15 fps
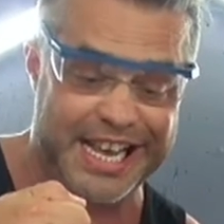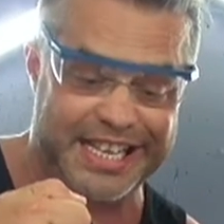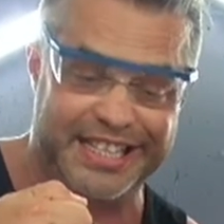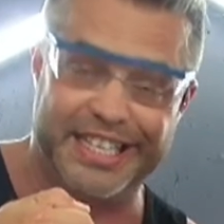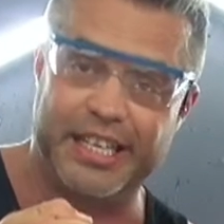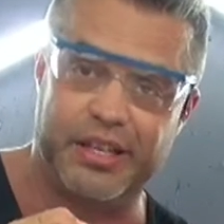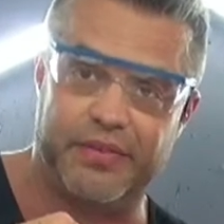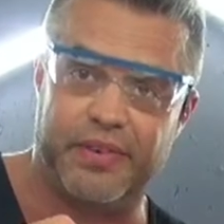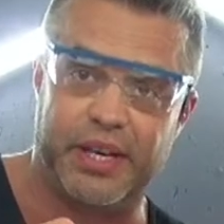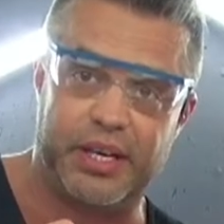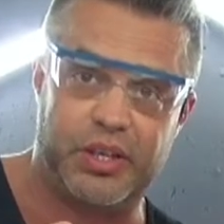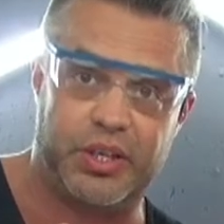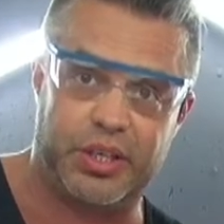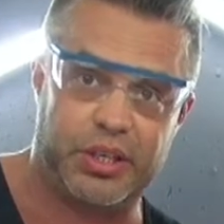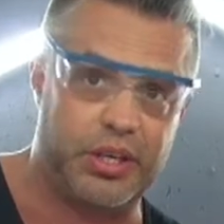then
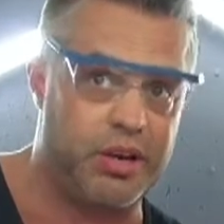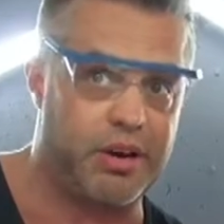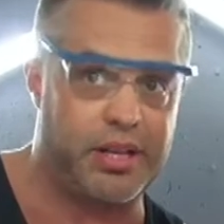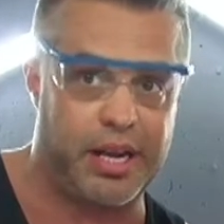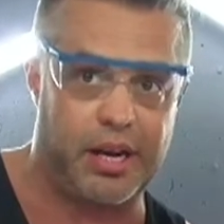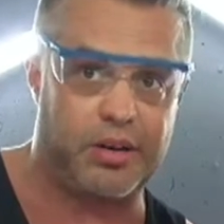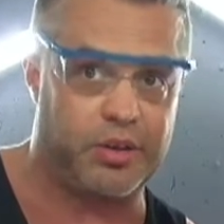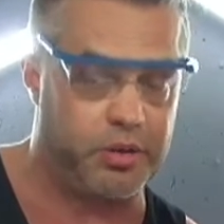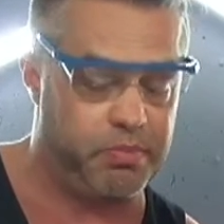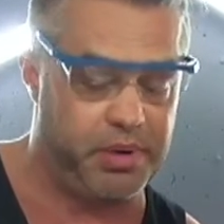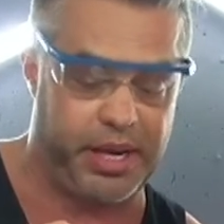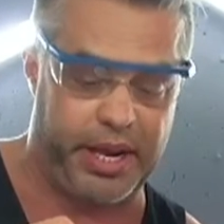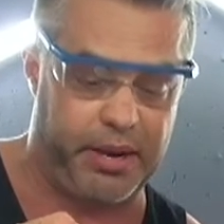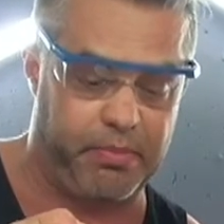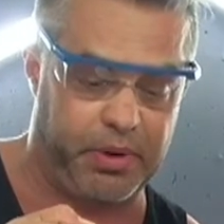eventually you're not gonna be
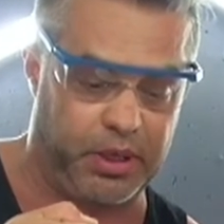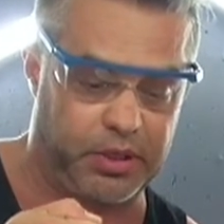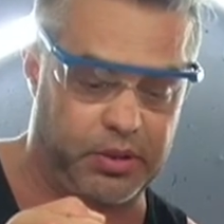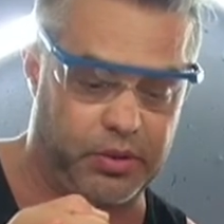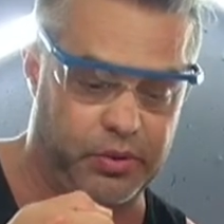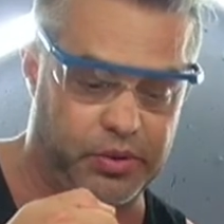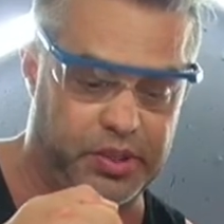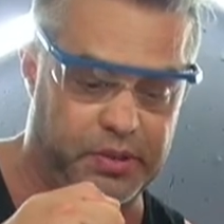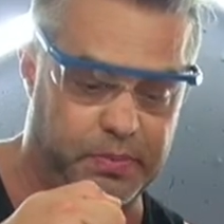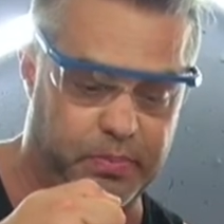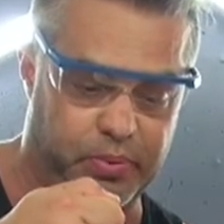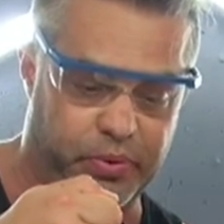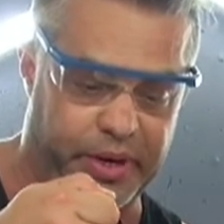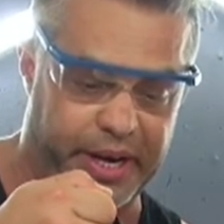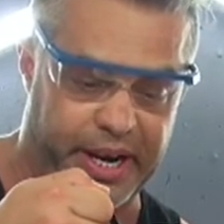able to
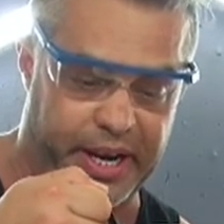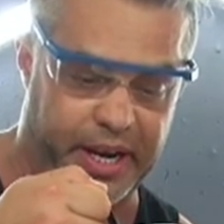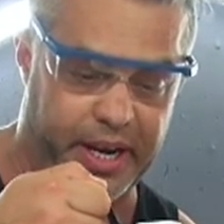spray.